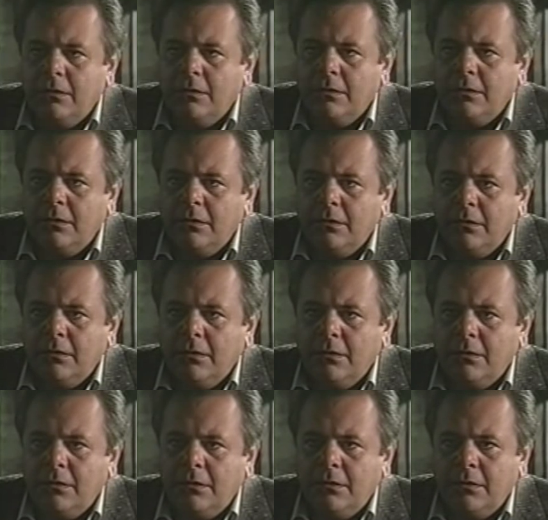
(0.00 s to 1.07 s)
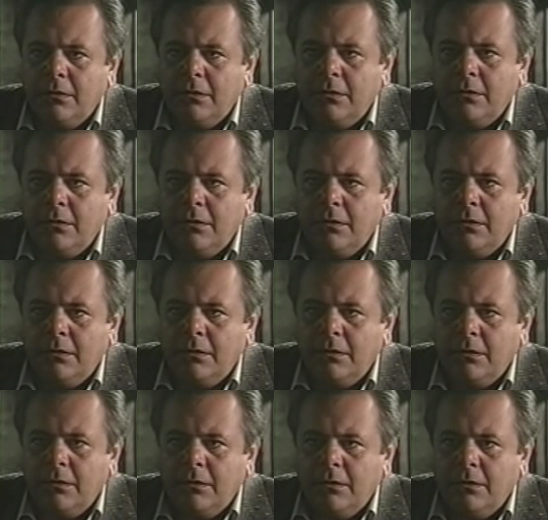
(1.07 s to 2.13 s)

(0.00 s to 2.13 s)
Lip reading: Nobody speaks.